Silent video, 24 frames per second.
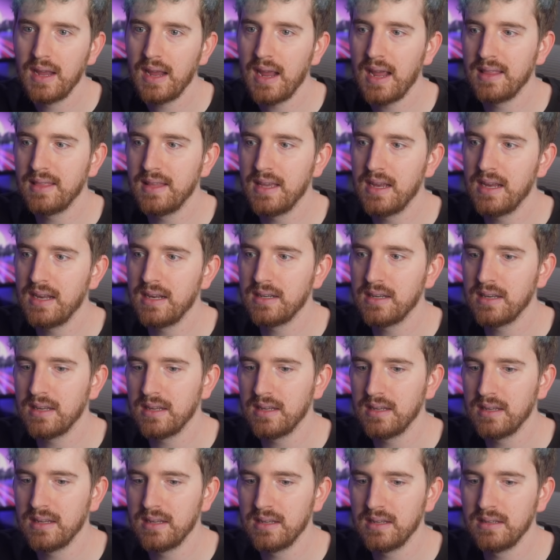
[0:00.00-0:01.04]
And then
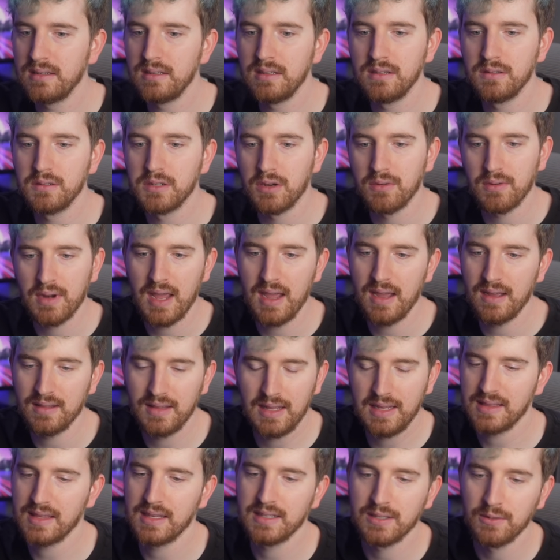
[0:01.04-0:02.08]
you don't have,
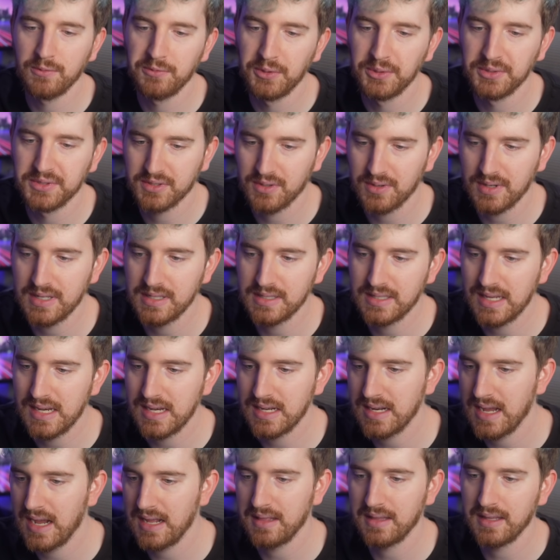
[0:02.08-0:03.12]
like, that's a full screen
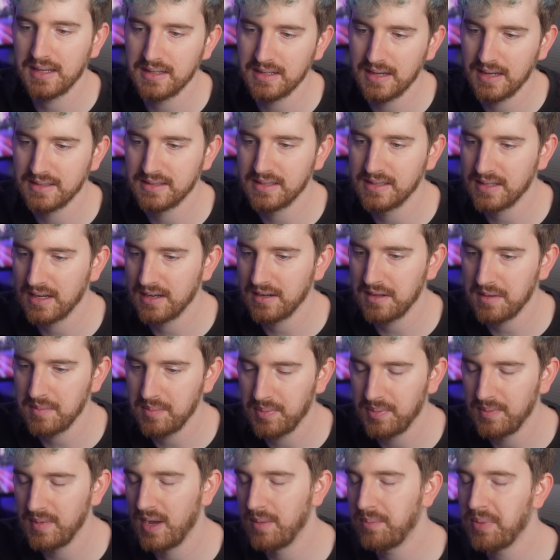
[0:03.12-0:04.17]
scene, not necessarily
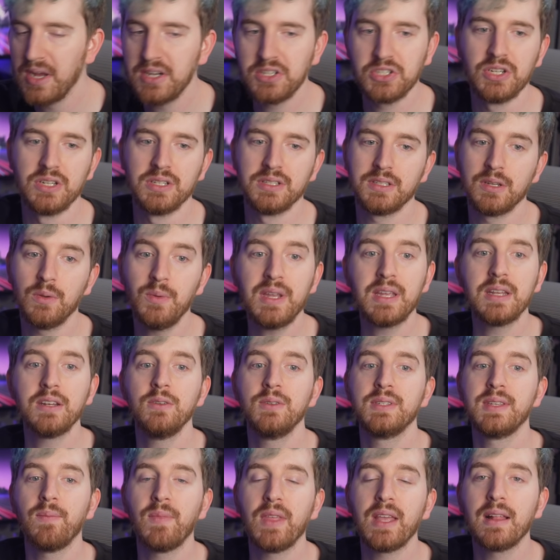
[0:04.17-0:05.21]
a punch in. So we can
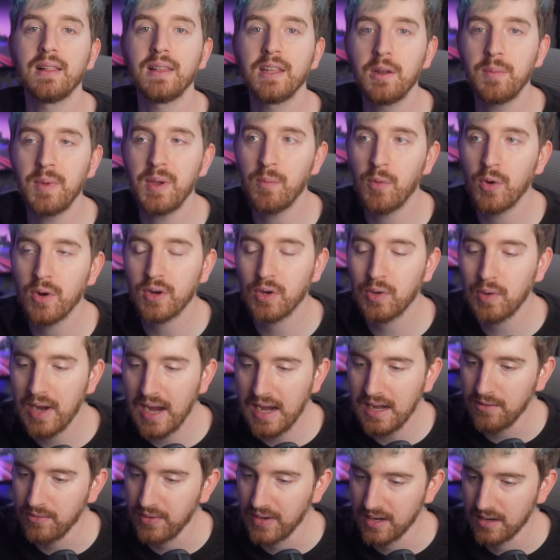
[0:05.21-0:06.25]
do something a little bit more
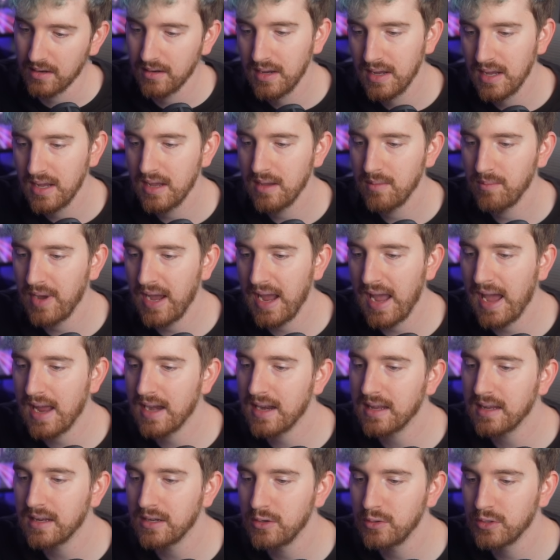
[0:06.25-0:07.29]
creative here by
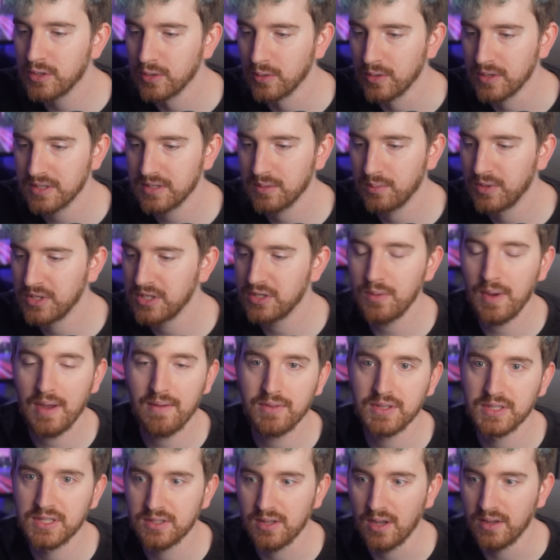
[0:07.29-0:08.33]
adding a new source once you
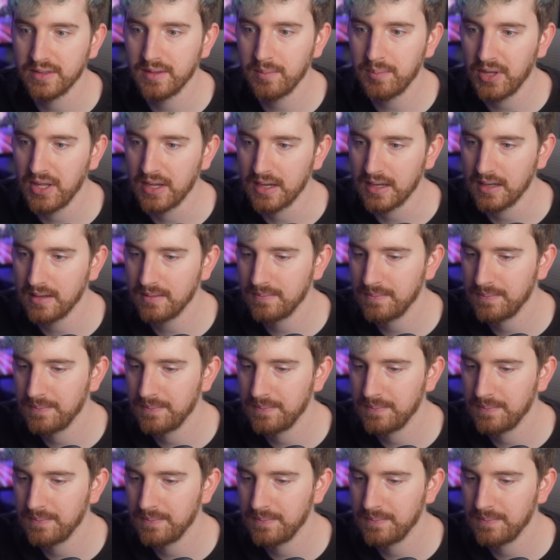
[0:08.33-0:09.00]
have installed the plugin.